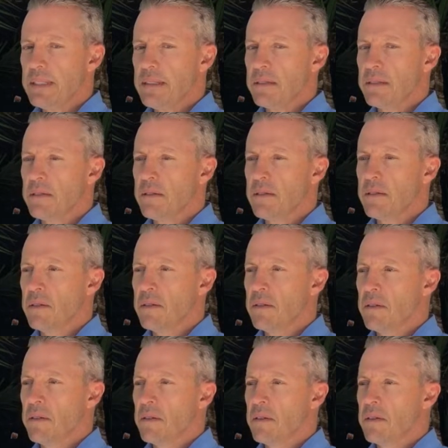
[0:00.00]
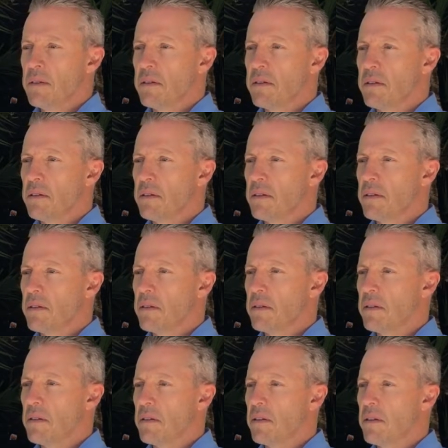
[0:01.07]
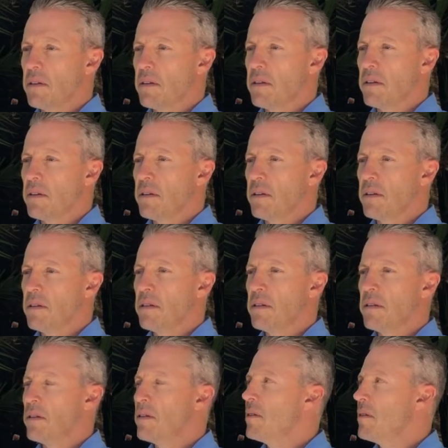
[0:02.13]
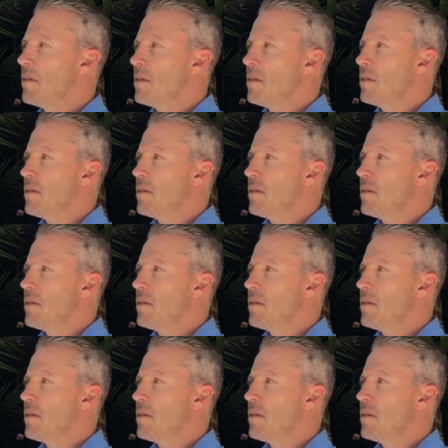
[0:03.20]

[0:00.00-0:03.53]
(silent)